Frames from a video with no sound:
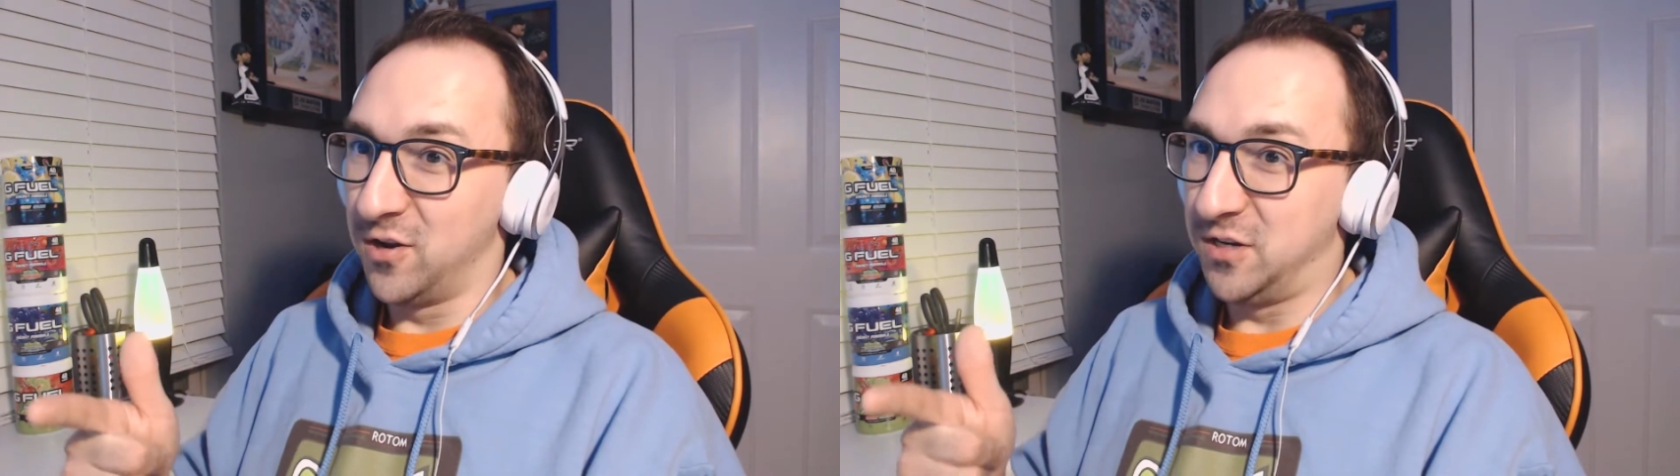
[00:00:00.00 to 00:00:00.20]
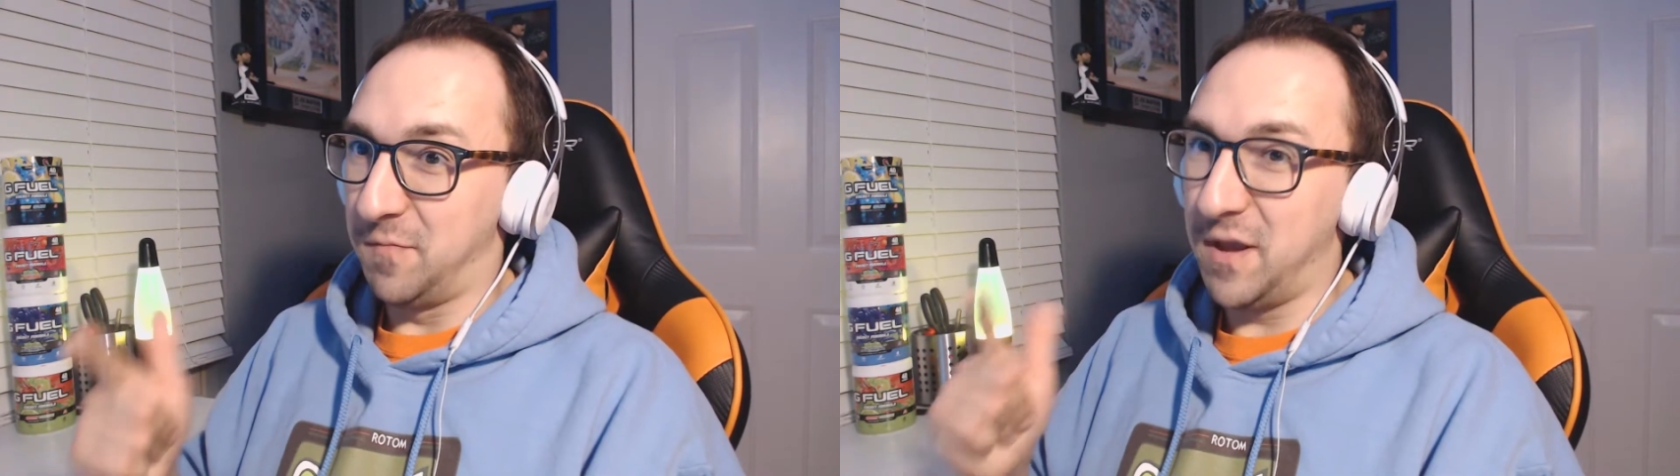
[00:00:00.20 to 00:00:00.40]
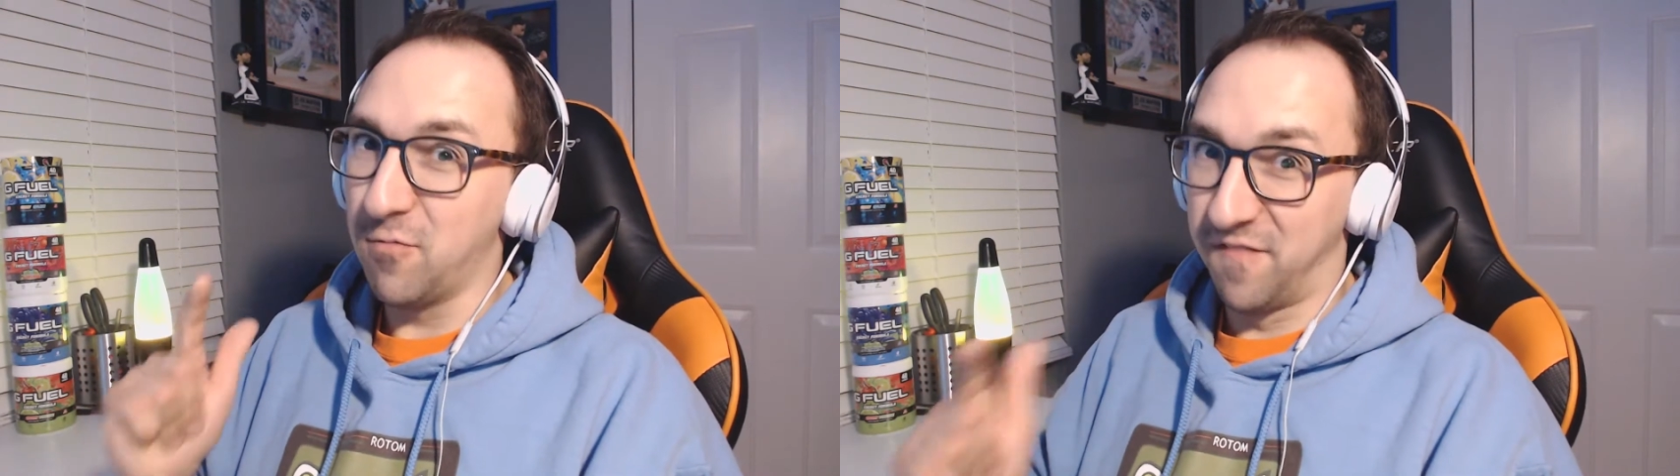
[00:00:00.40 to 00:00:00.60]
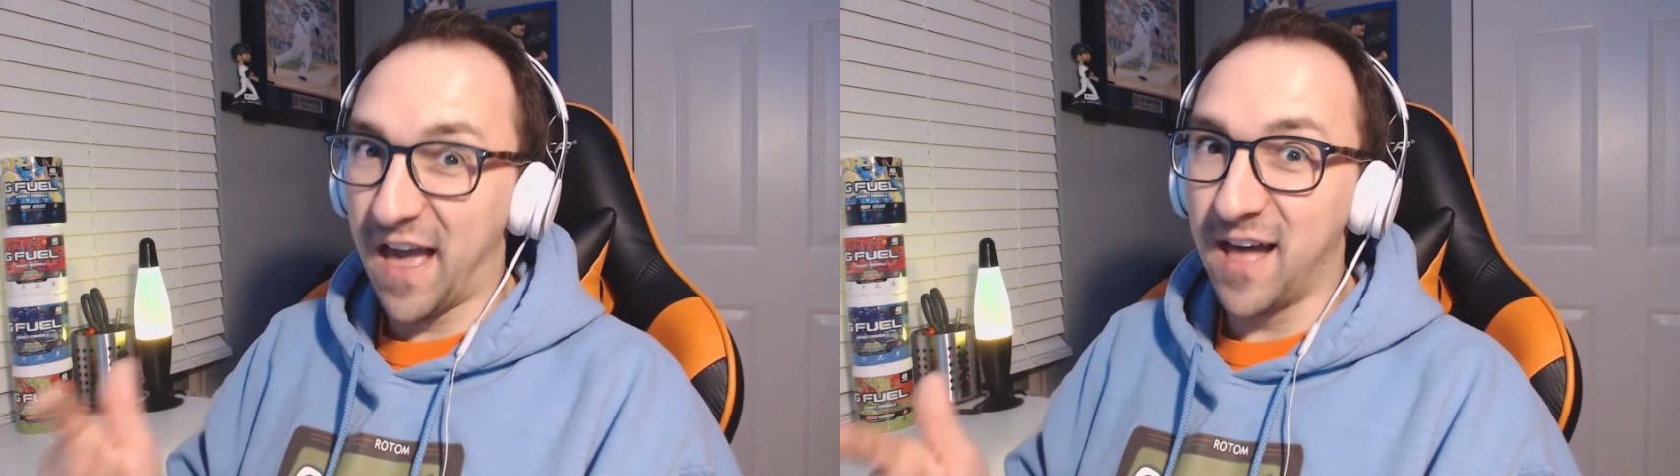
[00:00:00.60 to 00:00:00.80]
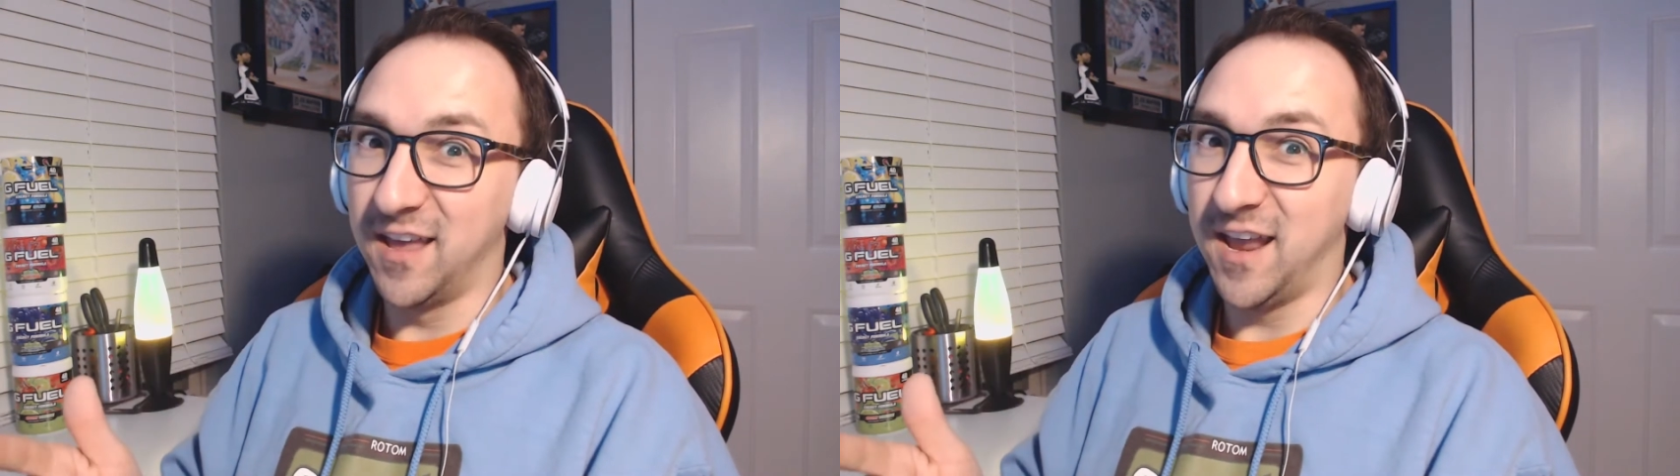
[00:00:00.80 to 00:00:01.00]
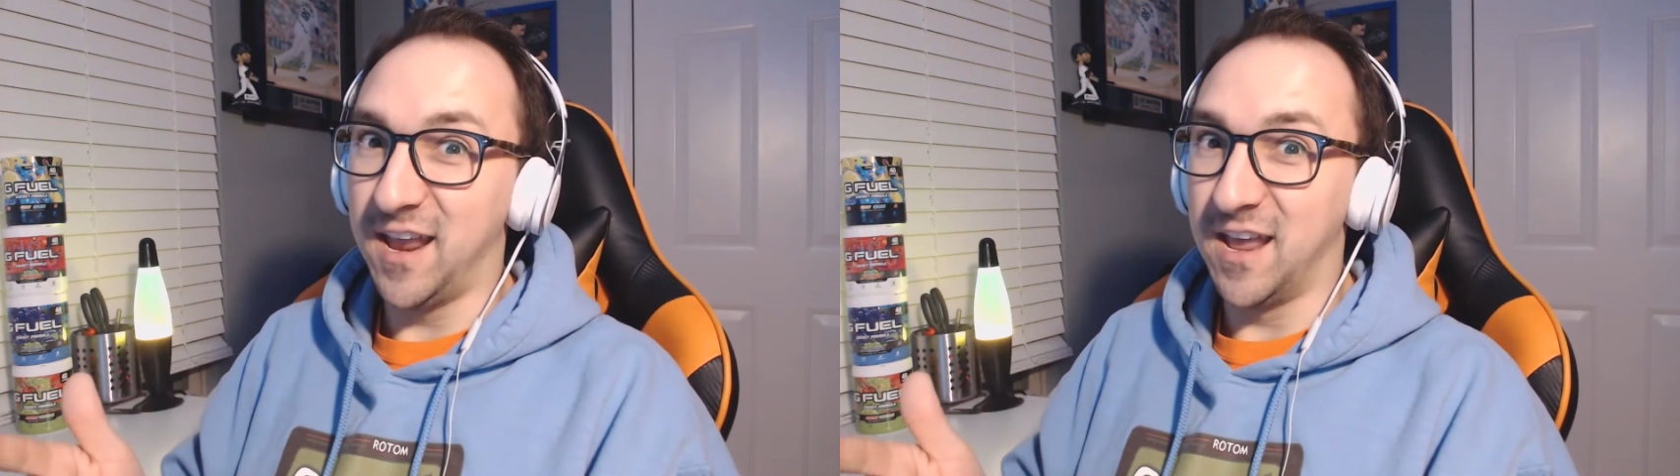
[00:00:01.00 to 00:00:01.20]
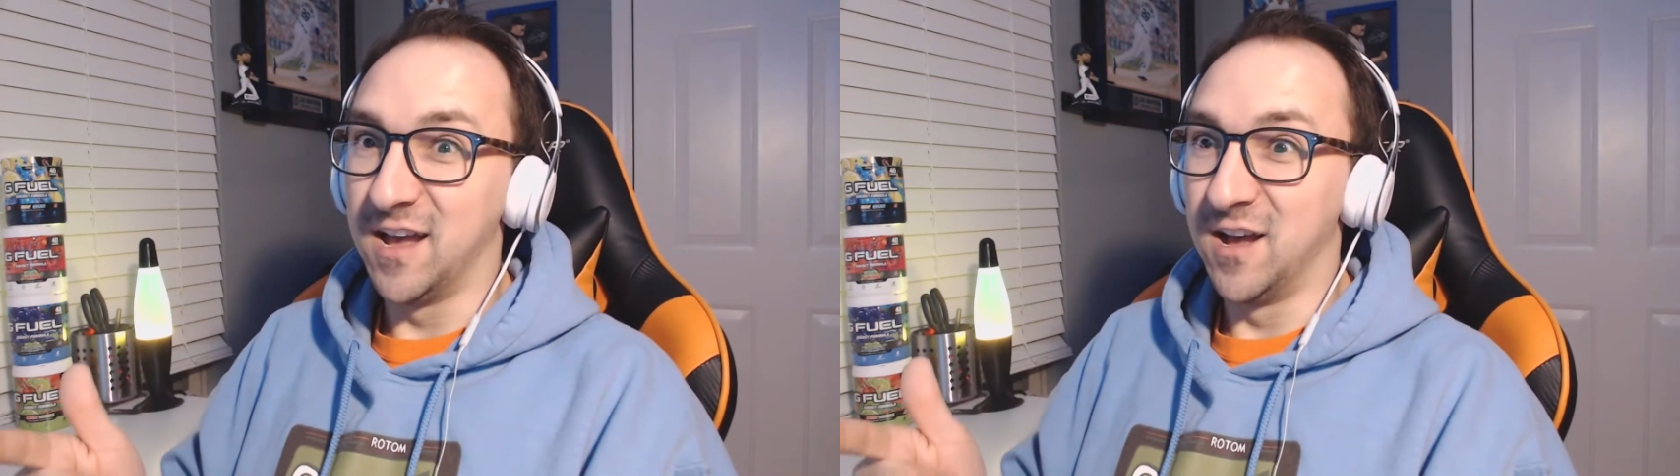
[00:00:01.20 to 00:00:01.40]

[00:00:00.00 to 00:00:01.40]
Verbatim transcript: to meet Revali,